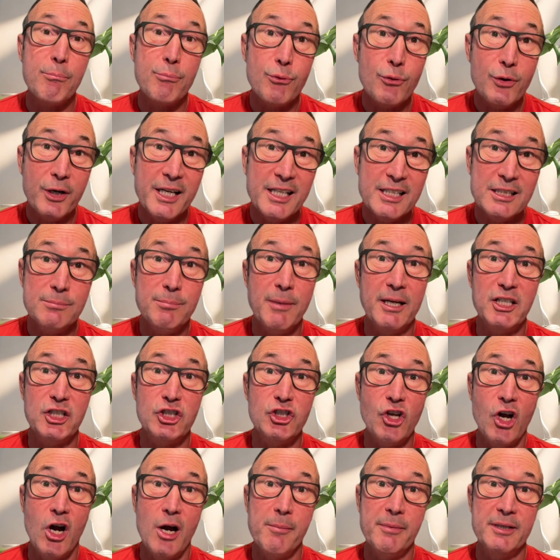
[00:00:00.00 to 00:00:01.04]
bring as
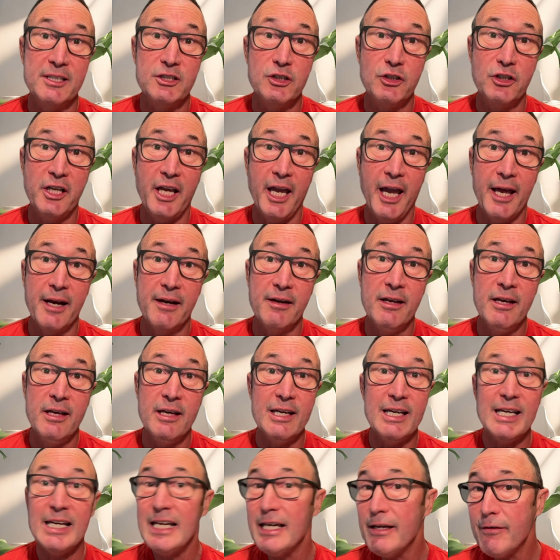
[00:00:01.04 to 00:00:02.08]
much time as you can.
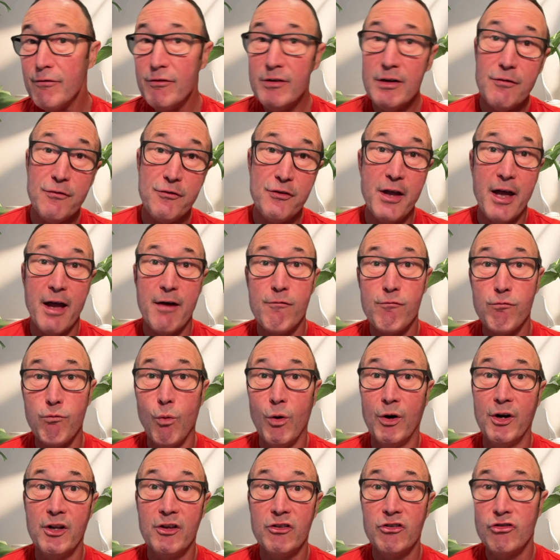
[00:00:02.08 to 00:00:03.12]
Even if you have
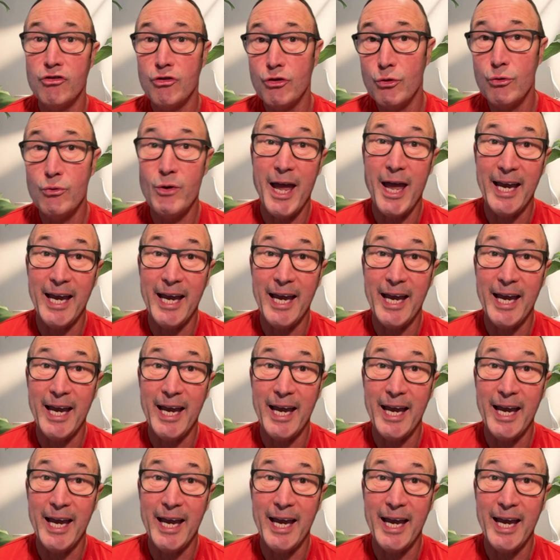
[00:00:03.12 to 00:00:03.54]
1 or 2